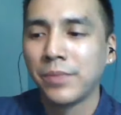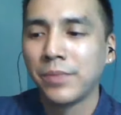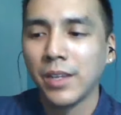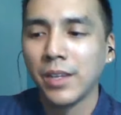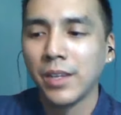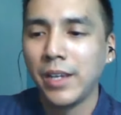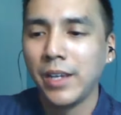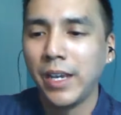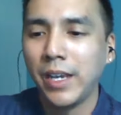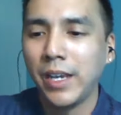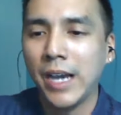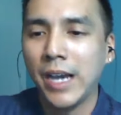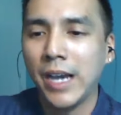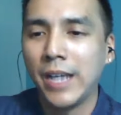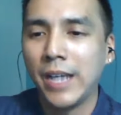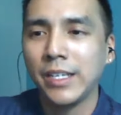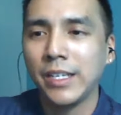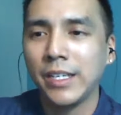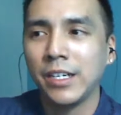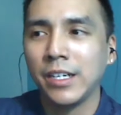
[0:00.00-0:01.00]
it
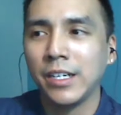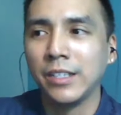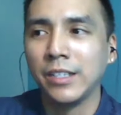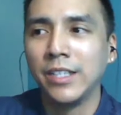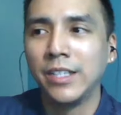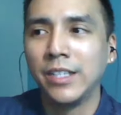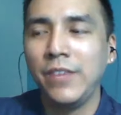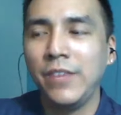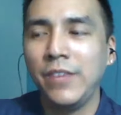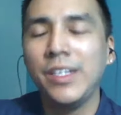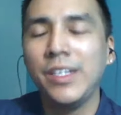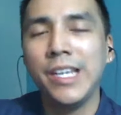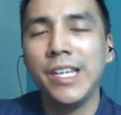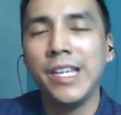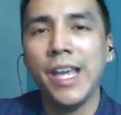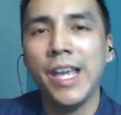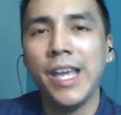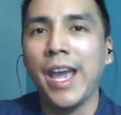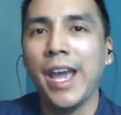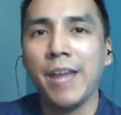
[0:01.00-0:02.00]
got a
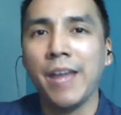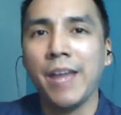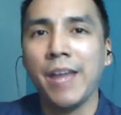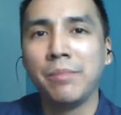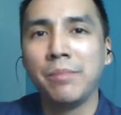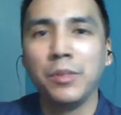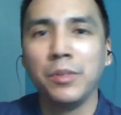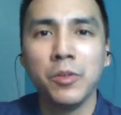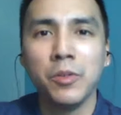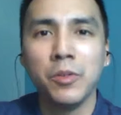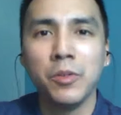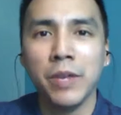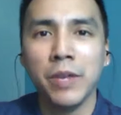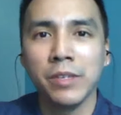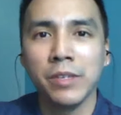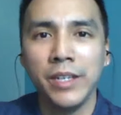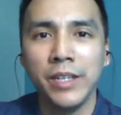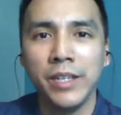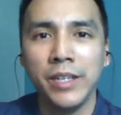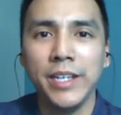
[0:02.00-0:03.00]
DVD and Blu-ray
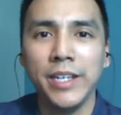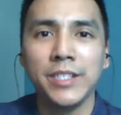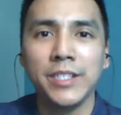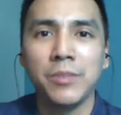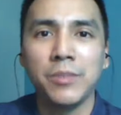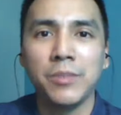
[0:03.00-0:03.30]
release,